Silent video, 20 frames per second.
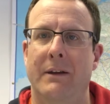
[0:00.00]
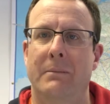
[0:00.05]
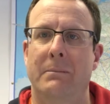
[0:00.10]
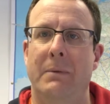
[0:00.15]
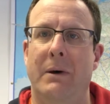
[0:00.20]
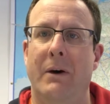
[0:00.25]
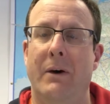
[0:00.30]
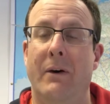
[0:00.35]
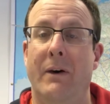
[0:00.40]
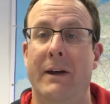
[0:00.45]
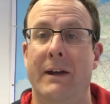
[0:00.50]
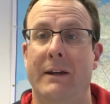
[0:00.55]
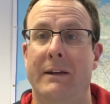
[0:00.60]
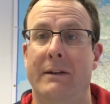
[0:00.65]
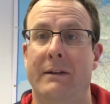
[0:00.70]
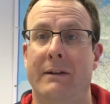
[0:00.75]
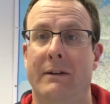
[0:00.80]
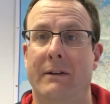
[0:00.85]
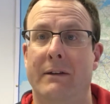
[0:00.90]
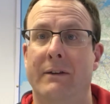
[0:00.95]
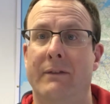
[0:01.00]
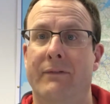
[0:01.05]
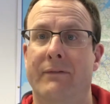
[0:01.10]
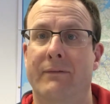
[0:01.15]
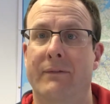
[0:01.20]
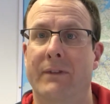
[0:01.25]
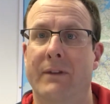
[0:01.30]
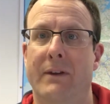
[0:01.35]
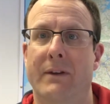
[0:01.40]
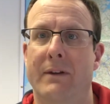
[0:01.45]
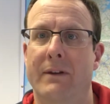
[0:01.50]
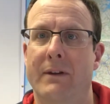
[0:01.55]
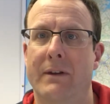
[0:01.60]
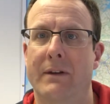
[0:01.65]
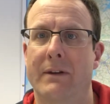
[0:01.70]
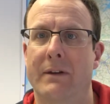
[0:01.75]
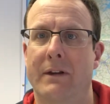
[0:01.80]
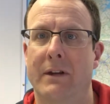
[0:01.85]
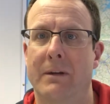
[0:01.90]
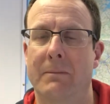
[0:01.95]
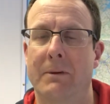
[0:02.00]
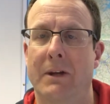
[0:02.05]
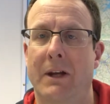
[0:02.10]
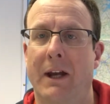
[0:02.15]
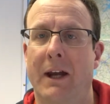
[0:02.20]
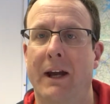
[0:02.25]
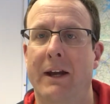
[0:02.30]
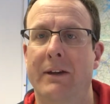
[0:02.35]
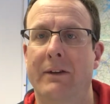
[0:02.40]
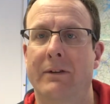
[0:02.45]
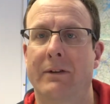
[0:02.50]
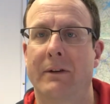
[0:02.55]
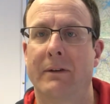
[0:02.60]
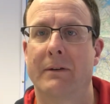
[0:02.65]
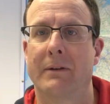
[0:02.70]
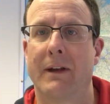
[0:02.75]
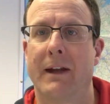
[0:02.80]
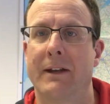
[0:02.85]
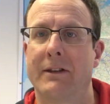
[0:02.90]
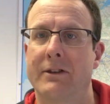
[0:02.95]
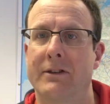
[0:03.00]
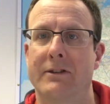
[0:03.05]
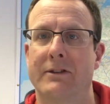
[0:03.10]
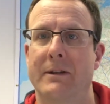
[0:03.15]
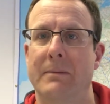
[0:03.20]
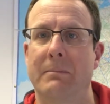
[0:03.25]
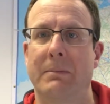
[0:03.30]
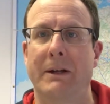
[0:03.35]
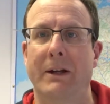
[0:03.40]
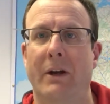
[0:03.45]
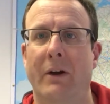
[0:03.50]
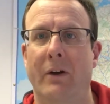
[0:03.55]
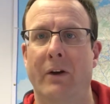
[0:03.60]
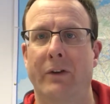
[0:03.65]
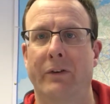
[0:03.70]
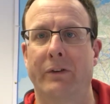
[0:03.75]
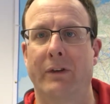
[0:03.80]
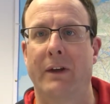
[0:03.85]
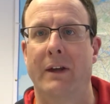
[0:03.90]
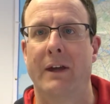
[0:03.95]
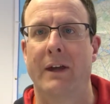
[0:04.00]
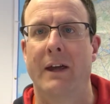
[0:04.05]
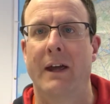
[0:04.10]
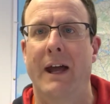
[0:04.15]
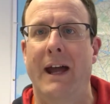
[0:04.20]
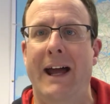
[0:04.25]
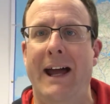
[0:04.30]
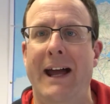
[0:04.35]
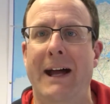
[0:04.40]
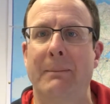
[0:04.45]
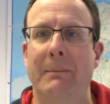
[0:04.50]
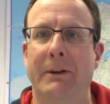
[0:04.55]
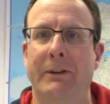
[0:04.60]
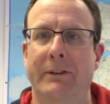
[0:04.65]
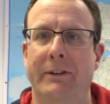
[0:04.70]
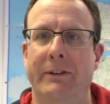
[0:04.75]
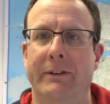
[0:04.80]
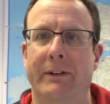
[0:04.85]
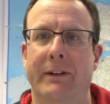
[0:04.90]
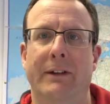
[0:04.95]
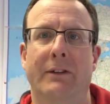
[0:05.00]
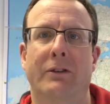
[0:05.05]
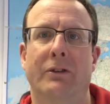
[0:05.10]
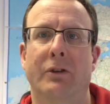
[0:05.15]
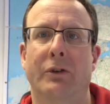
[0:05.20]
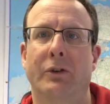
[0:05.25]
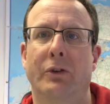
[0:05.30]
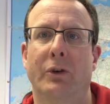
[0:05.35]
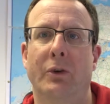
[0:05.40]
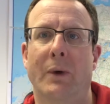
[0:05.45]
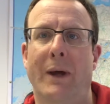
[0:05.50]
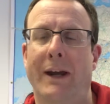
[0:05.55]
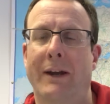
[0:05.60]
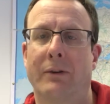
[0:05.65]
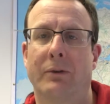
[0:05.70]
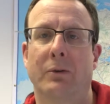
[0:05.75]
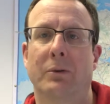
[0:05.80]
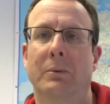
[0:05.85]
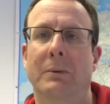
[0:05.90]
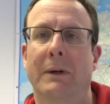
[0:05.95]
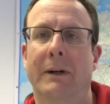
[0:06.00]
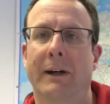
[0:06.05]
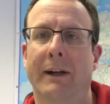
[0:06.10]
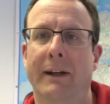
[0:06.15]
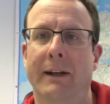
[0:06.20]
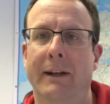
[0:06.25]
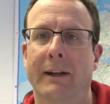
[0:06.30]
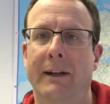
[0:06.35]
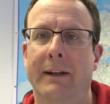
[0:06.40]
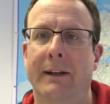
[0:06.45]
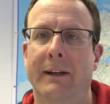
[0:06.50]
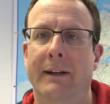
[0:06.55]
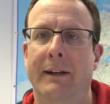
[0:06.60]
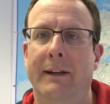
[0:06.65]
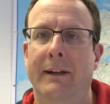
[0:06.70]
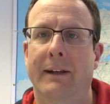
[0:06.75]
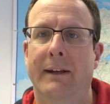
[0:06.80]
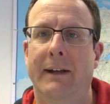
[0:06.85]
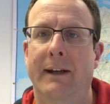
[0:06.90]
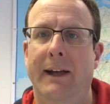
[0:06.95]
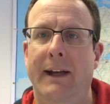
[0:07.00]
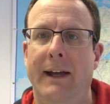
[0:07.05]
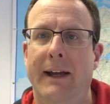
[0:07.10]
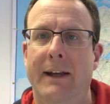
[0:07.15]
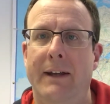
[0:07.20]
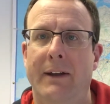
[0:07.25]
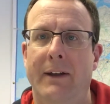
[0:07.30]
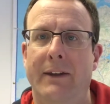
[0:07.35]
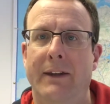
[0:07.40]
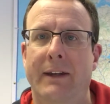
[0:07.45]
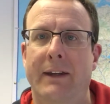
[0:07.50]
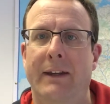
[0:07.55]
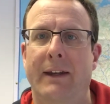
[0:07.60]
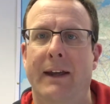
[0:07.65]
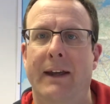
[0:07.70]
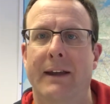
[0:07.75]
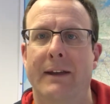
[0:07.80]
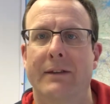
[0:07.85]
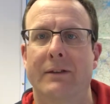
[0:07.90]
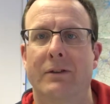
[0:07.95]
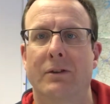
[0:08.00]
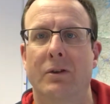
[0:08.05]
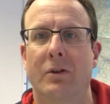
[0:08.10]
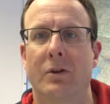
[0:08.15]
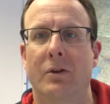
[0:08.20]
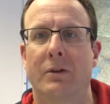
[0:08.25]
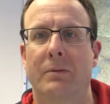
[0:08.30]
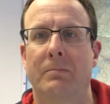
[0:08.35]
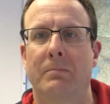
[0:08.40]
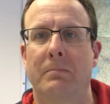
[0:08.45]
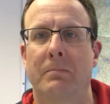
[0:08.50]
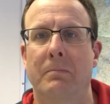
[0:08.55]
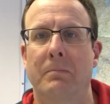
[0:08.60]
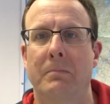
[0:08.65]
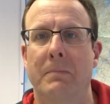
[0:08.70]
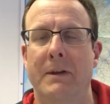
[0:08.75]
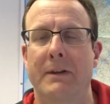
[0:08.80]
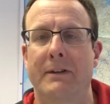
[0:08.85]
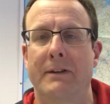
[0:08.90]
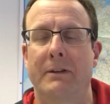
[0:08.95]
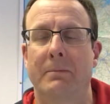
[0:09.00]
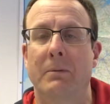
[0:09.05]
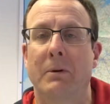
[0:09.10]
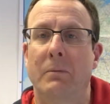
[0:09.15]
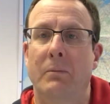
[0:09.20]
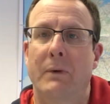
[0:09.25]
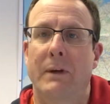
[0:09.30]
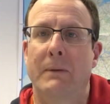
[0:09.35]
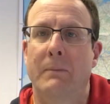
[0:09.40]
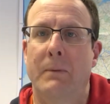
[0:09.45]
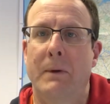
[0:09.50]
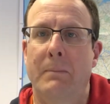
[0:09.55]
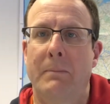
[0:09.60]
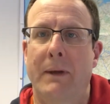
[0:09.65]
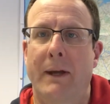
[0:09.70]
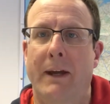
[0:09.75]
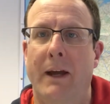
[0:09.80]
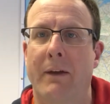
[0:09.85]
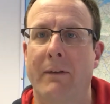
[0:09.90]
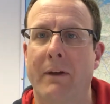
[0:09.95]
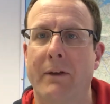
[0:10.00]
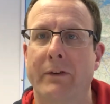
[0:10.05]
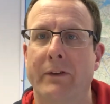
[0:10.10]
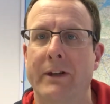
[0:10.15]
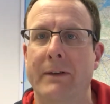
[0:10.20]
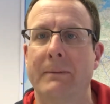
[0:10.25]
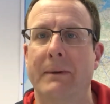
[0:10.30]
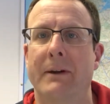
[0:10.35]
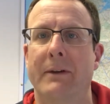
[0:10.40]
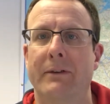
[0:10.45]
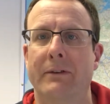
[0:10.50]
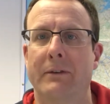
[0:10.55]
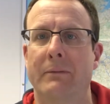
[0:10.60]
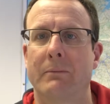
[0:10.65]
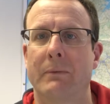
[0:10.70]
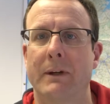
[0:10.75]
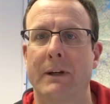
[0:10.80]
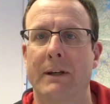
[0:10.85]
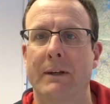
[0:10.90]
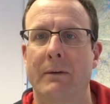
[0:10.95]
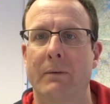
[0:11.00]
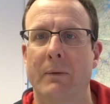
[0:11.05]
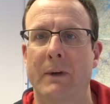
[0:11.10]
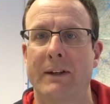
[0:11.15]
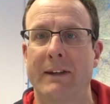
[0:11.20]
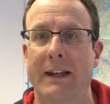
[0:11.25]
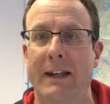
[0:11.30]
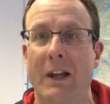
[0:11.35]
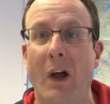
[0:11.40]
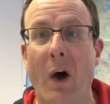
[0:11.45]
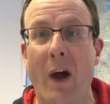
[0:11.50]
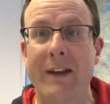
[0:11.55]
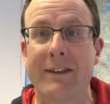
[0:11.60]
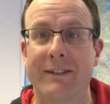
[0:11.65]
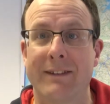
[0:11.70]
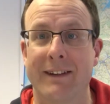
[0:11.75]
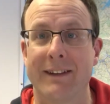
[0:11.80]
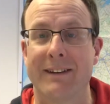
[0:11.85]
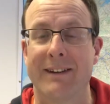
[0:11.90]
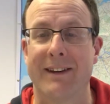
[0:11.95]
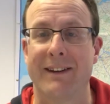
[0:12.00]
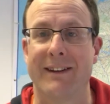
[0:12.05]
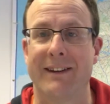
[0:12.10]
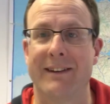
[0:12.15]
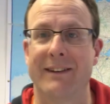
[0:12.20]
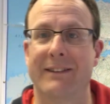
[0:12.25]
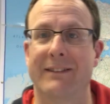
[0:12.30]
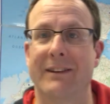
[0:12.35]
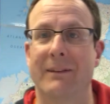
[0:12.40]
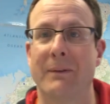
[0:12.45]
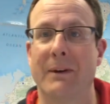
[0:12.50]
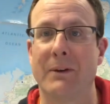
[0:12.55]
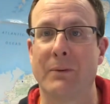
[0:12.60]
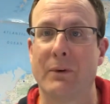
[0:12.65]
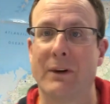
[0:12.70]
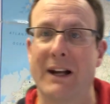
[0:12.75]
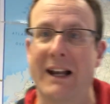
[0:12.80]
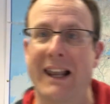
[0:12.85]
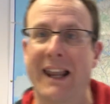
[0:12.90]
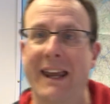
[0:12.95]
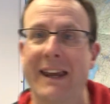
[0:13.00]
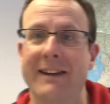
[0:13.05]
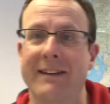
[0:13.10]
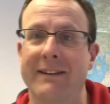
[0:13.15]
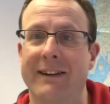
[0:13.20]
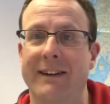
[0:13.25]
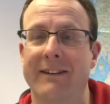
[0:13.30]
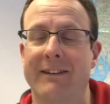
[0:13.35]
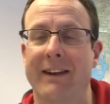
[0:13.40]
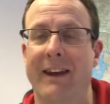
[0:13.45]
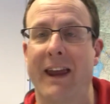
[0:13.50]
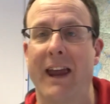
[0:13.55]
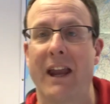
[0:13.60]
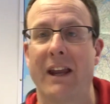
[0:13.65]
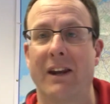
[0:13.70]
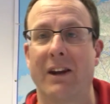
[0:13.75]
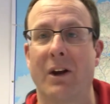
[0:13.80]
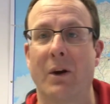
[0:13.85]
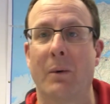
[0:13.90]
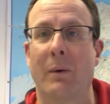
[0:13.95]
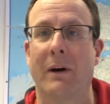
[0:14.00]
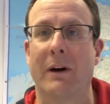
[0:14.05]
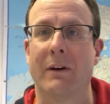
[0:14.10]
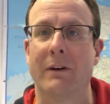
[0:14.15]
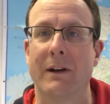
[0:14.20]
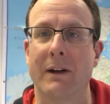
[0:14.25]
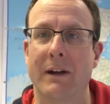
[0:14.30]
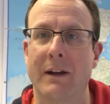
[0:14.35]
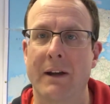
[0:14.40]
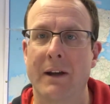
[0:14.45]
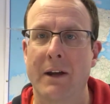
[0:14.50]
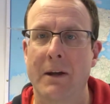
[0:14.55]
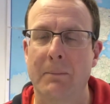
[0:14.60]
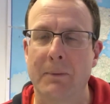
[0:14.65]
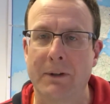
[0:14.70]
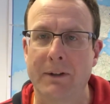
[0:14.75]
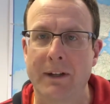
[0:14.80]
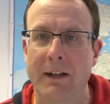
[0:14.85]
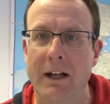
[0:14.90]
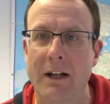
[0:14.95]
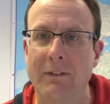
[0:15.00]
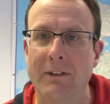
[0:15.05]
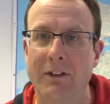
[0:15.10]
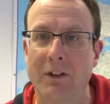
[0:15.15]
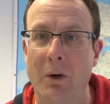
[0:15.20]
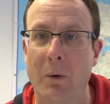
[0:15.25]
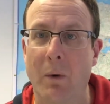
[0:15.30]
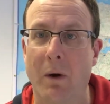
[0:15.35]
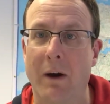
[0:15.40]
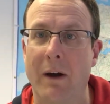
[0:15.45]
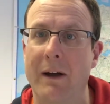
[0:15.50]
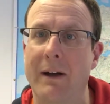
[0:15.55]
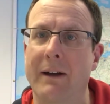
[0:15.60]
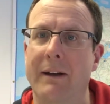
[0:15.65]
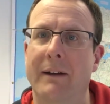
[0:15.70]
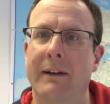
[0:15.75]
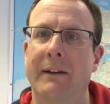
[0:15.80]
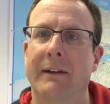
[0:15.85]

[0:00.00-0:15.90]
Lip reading: behind the communication and just simply ask, how much is it to do X or Y? And I think as good businessmen, we pick up those emails and we're delighted, in some ways we're elated to get an inquiry, particularly if it's quiet.